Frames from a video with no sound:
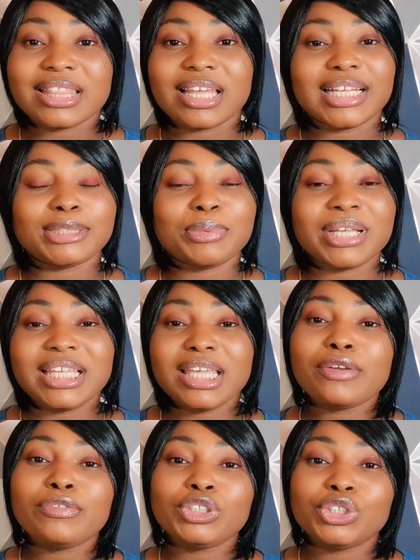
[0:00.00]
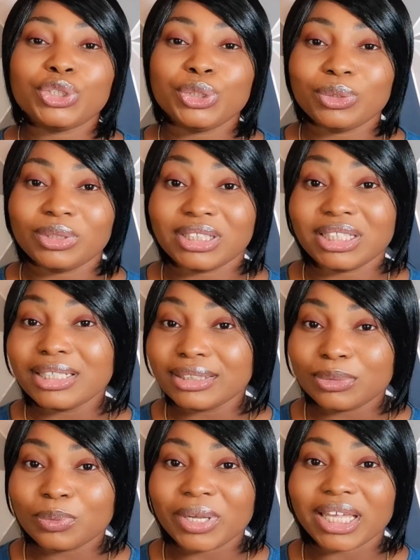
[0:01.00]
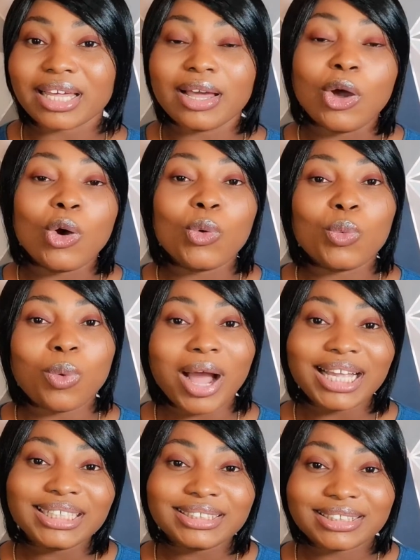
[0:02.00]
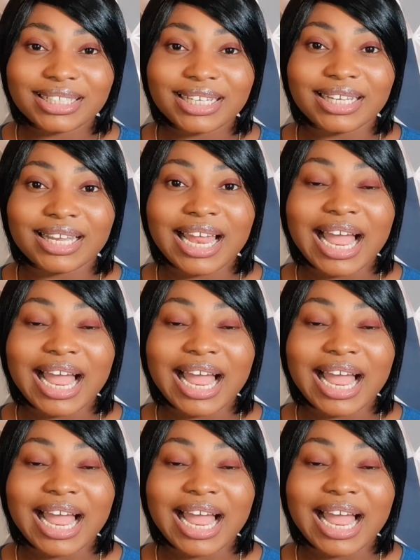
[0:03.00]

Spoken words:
that has been given to you this week wisely,